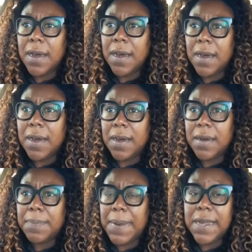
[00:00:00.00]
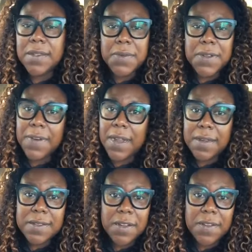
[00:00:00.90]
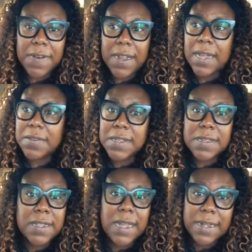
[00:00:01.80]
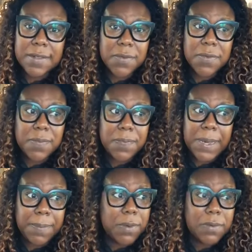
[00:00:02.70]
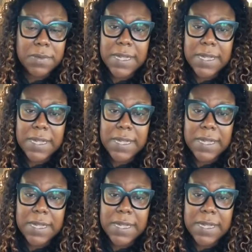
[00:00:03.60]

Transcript: paying $25, $35 is a lot to people.